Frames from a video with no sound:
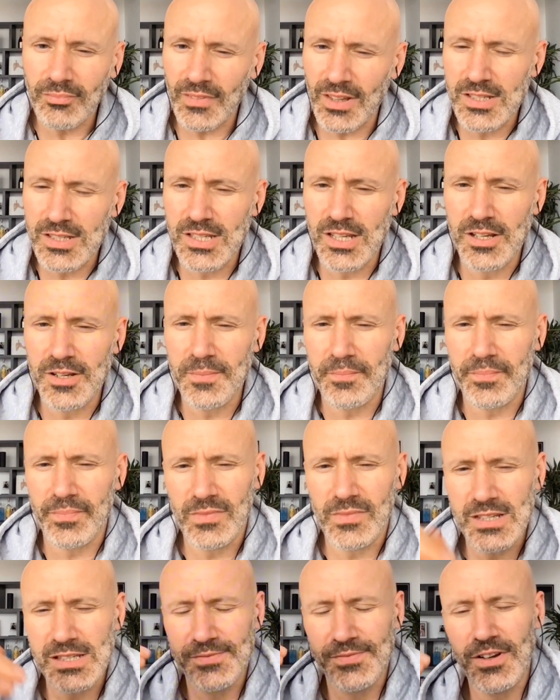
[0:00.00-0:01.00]
So
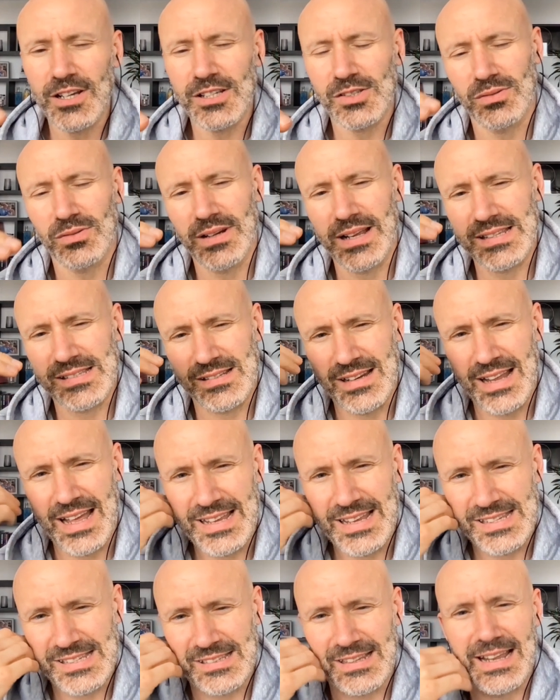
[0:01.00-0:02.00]
this first one isn't
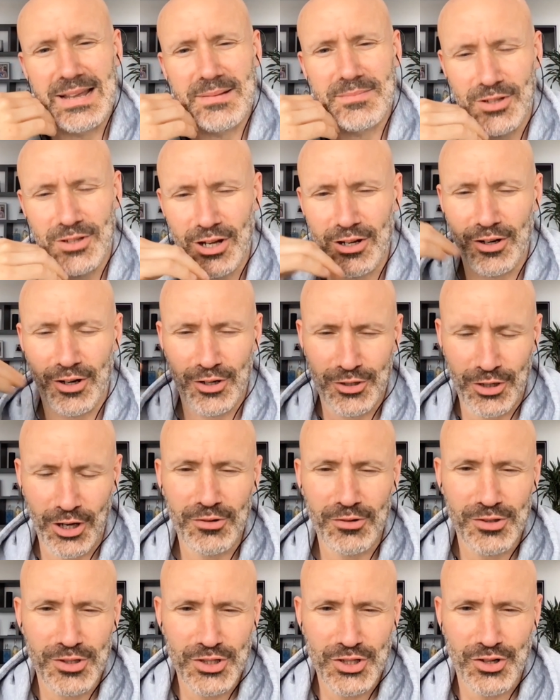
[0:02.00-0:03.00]
a slam dunk,
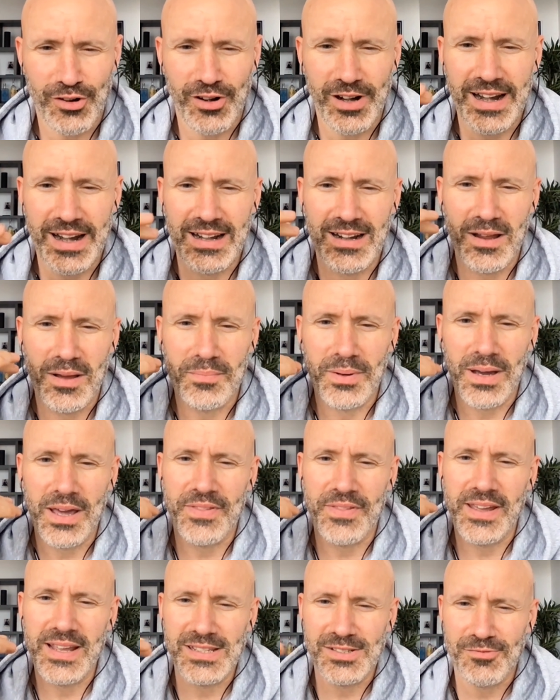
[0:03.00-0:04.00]
don't train, but I
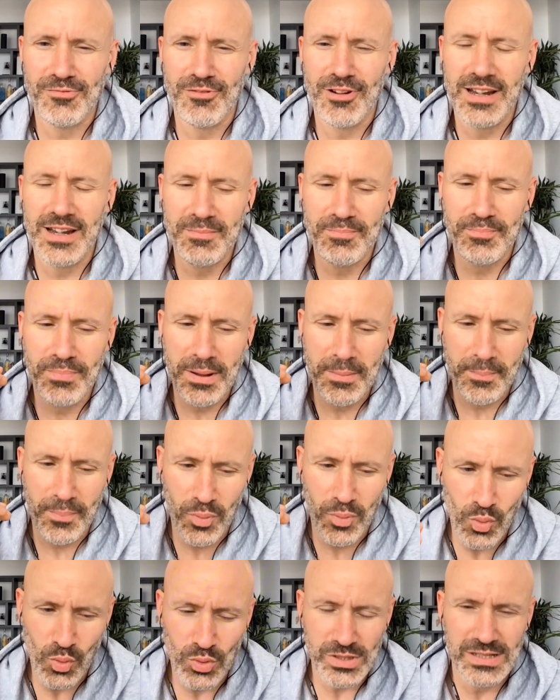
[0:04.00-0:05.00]
think it's really
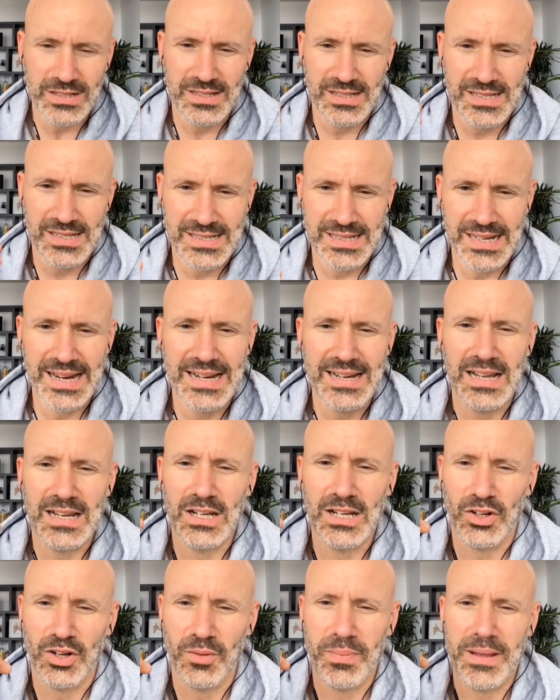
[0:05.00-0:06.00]
important to state a
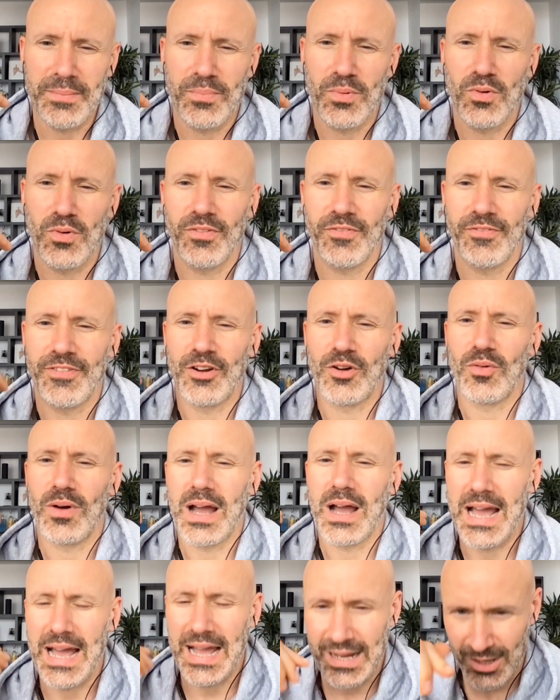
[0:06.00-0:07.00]
lot of people feel
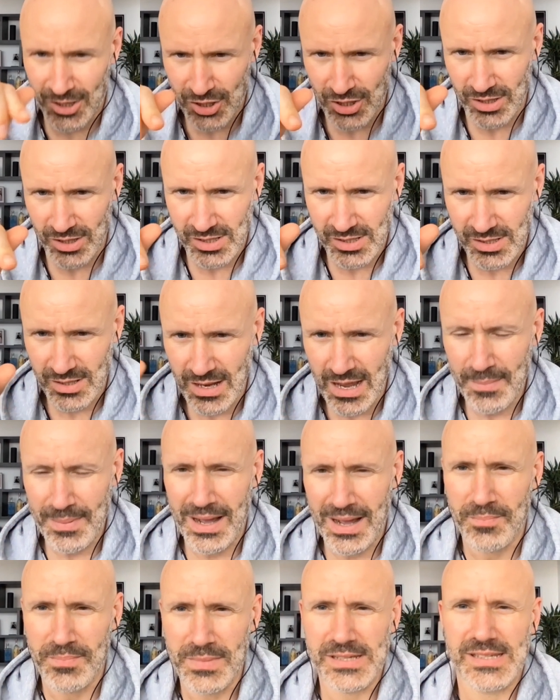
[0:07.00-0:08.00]
anxious
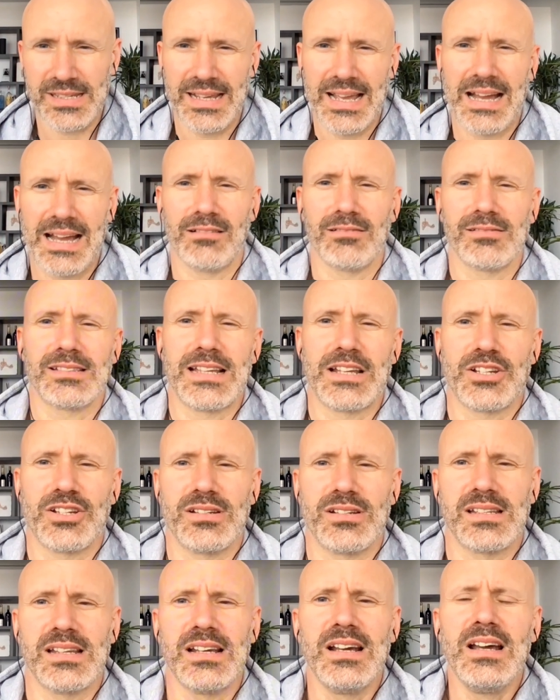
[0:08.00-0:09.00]
about missing out on
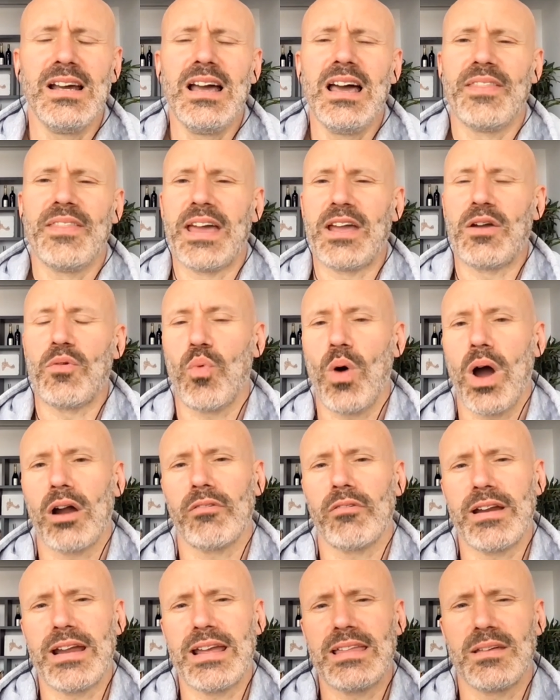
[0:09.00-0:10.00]
sessions. They
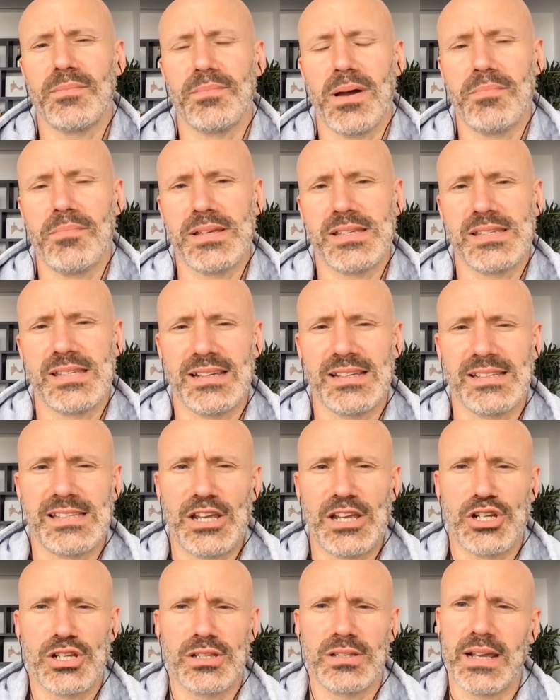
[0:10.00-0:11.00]
worry that by missing a
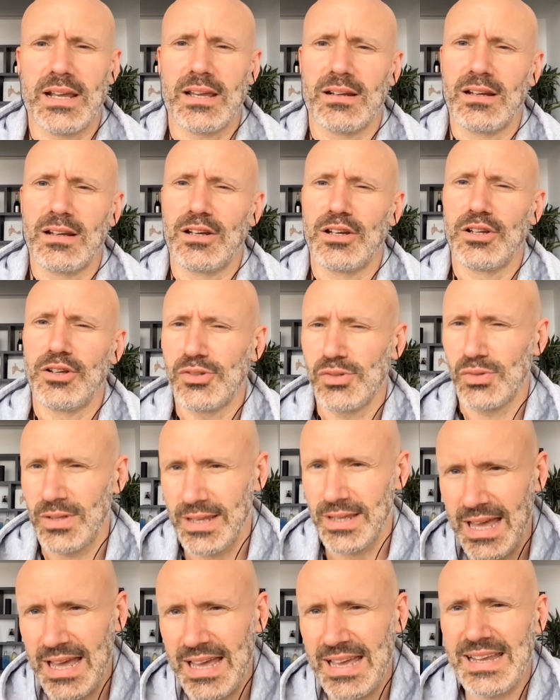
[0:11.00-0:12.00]
session, they're going to lose all the
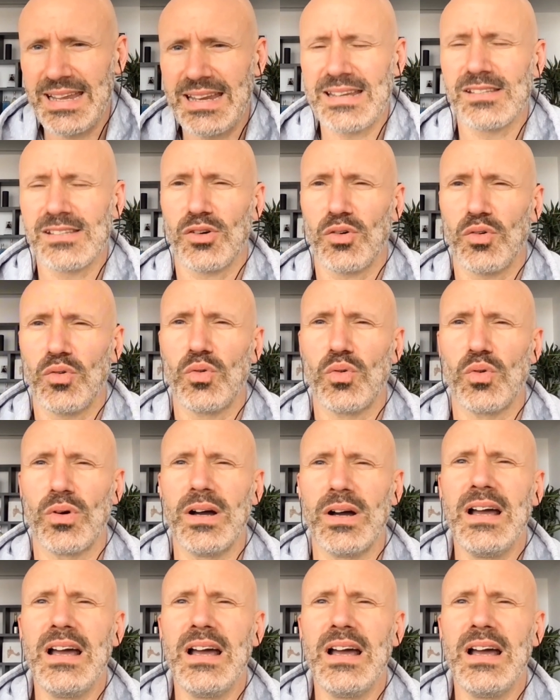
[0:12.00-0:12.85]
gains, or